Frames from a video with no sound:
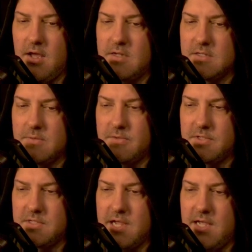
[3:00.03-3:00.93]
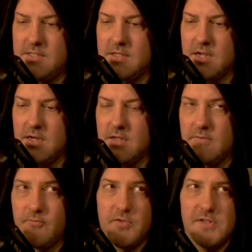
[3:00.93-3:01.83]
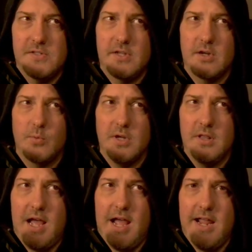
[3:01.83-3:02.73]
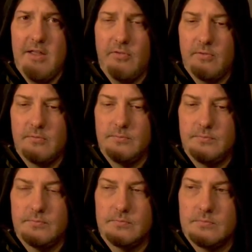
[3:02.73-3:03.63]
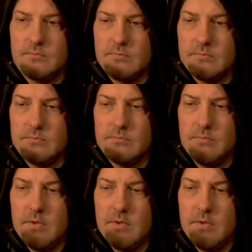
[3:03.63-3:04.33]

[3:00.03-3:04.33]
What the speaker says: god, someone's assassinated. This is like real life. NATO's headquarters.